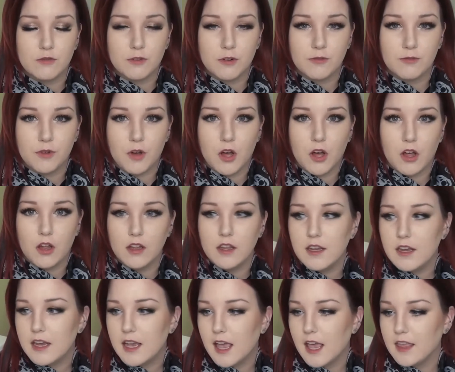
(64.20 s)
for fall,
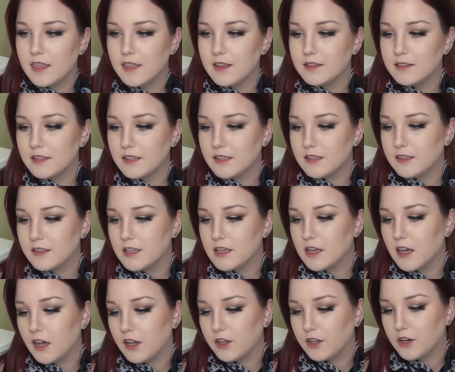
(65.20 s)
and this is the
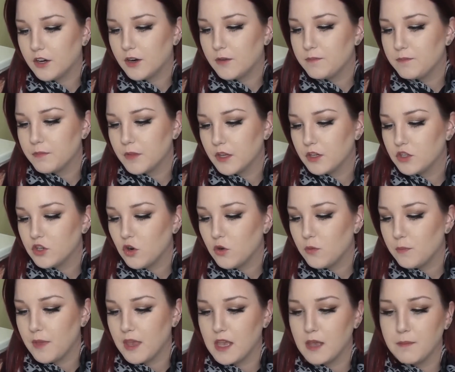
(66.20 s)
color
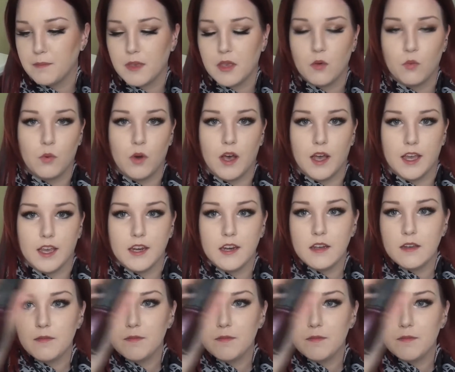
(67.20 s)
Don't Make Me Wine.